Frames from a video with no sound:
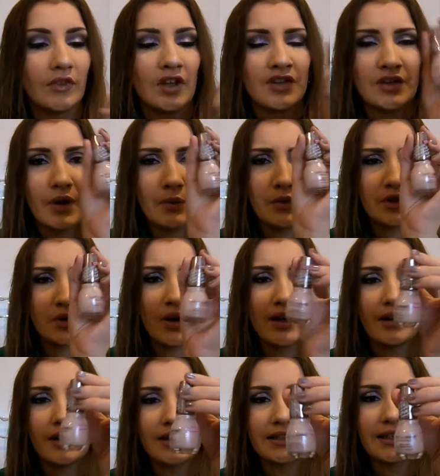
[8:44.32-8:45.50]
so I would quite
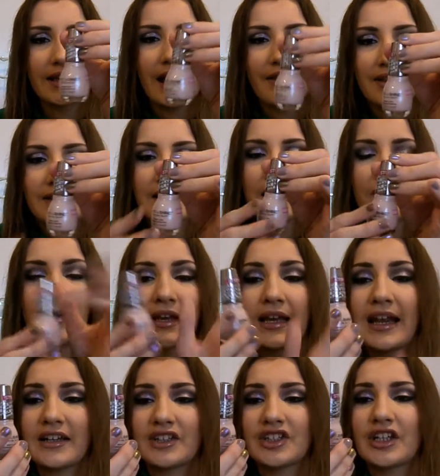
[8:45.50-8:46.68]
like to get this out of my
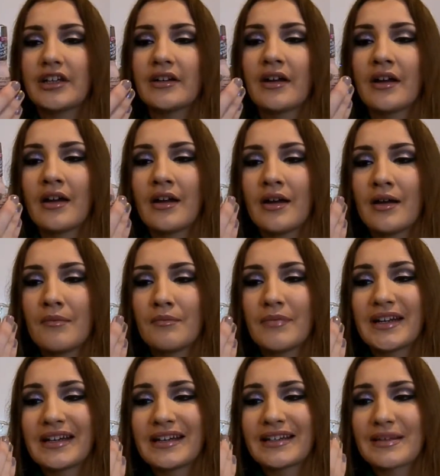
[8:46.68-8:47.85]
collection, but
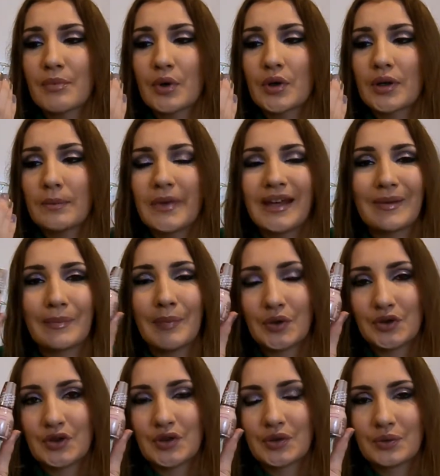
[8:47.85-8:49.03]
it is a pretty big
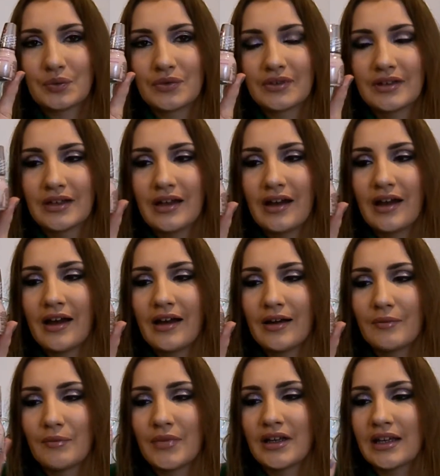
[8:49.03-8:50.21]
bottle.
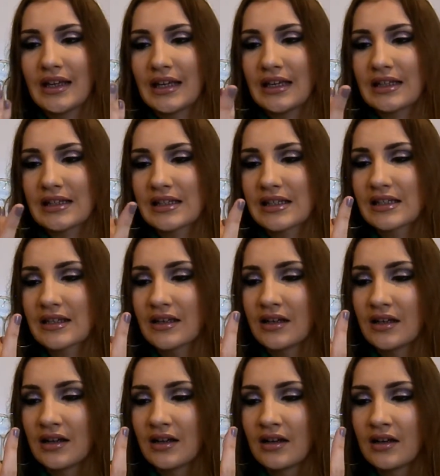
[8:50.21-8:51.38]
It's
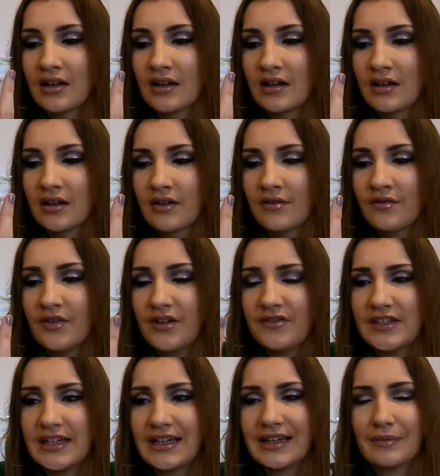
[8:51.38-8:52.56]

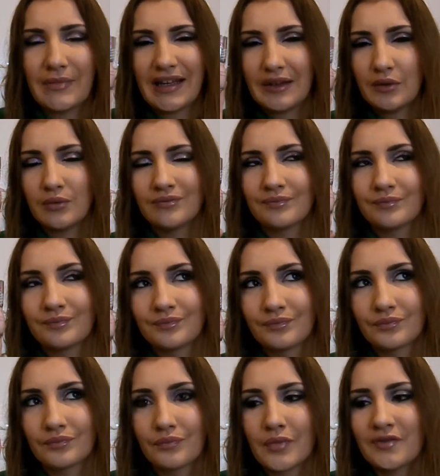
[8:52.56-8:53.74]
15ml,
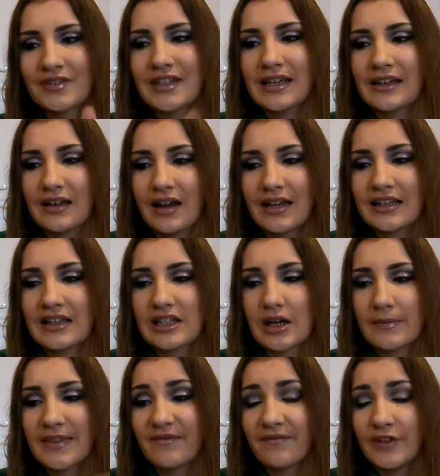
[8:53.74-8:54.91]
but obviously I didn't
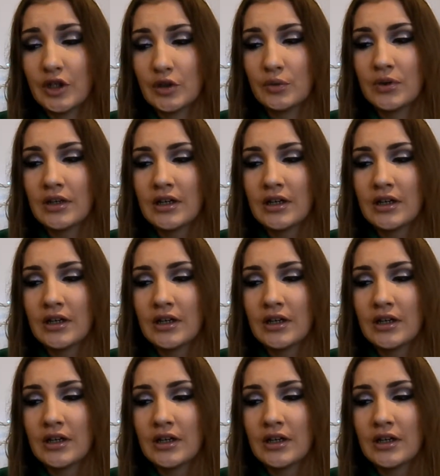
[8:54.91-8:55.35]
start with it full,